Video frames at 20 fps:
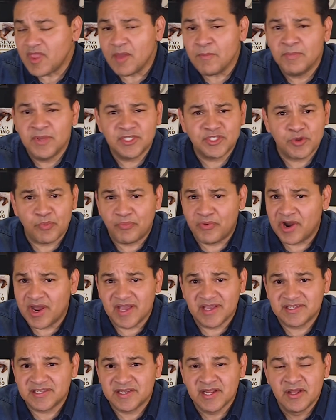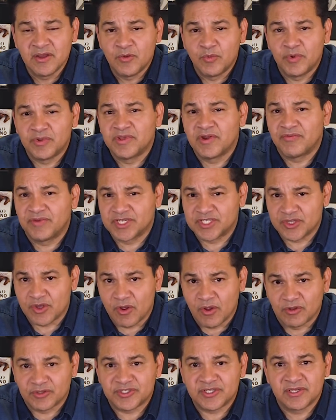be surprised with the
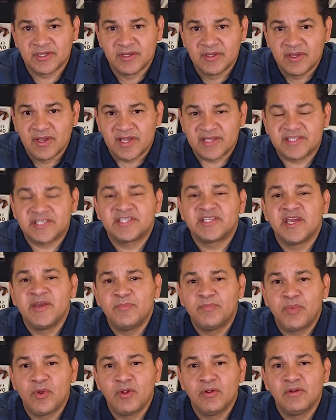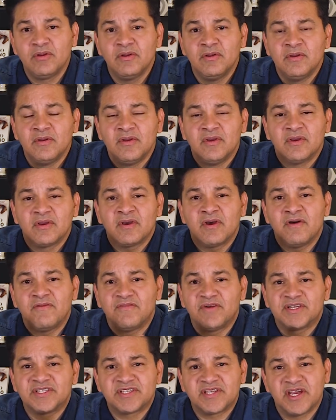results. A simple
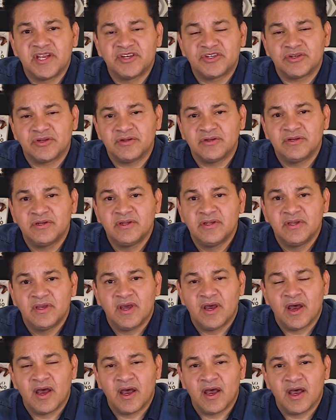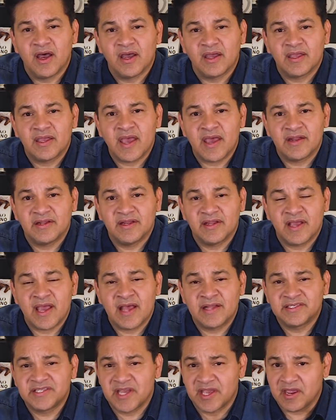conversation
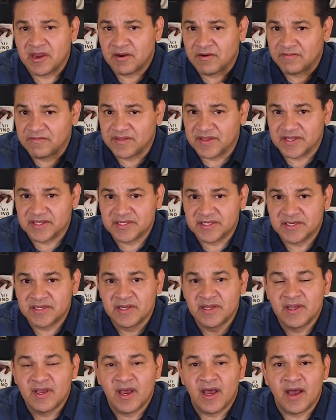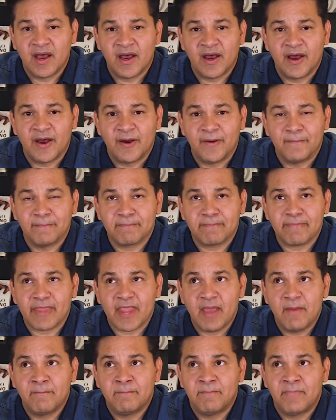can take care of this.
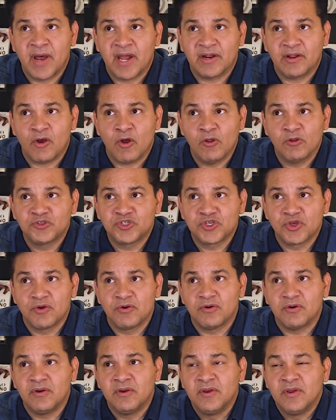But also,